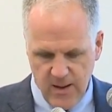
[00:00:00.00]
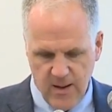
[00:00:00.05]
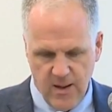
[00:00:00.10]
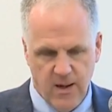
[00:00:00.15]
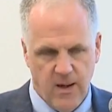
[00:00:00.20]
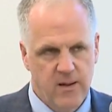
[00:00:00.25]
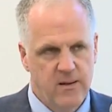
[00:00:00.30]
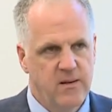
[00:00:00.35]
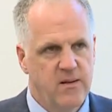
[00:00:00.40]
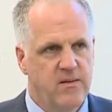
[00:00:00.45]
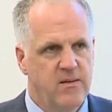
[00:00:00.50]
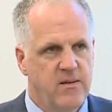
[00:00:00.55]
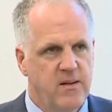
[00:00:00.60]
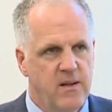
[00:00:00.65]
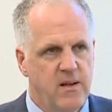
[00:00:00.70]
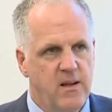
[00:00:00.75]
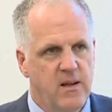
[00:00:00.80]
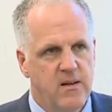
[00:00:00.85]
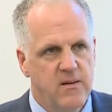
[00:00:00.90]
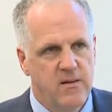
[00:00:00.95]
uh, to
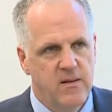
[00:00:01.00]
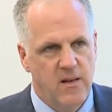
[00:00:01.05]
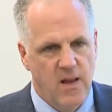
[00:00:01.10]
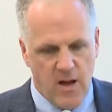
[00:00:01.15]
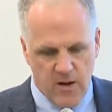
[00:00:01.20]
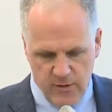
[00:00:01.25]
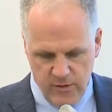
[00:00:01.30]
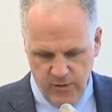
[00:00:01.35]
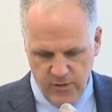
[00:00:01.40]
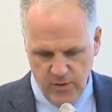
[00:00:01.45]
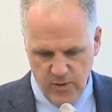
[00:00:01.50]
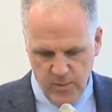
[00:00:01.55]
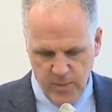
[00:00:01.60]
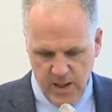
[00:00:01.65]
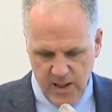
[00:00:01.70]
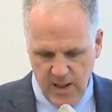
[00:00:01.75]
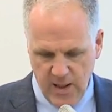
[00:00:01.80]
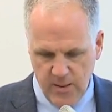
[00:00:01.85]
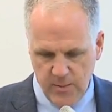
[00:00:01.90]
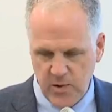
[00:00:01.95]
see his love for
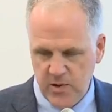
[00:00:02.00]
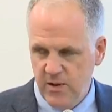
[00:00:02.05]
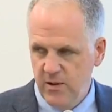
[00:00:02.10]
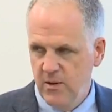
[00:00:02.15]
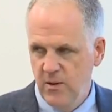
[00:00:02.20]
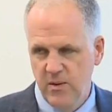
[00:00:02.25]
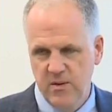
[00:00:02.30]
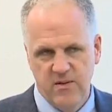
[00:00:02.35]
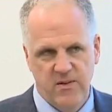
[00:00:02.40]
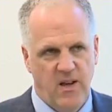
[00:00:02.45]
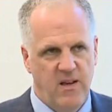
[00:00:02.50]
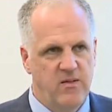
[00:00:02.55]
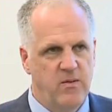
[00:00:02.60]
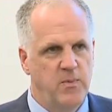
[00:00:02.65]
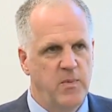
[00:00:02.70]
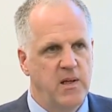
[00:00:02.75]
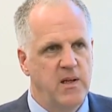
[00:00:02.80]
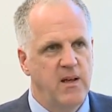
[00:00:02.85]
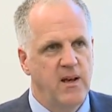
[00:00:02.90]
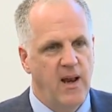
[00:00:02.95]
being able to do
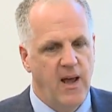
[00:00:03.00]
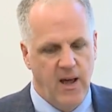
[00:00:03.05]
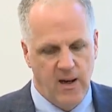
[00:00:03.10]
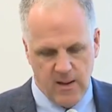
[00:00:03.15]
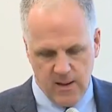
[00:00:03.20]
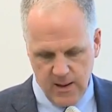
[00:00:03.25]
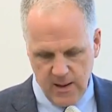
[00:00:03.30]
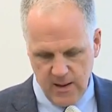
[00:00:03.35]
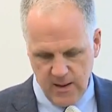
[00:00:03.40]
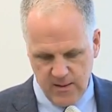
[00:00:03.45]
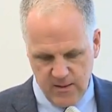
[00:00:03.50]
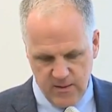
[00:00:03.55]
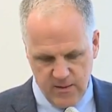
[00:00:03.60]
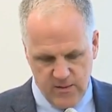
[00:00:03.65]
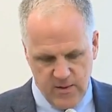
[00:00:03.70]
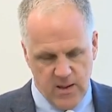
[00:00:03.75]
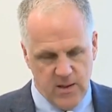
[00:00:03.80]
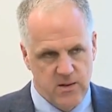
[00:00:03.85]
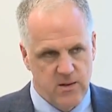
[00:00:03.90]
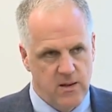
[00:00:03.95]
assessment and analytics
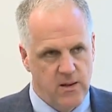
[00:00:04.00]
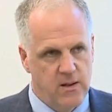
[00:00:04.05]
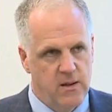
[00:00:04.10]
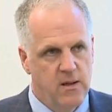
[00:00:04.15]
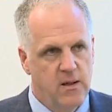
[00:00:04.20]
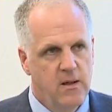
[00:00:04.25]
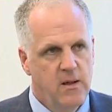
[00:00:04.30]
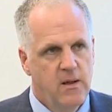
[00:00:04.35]
of teaching,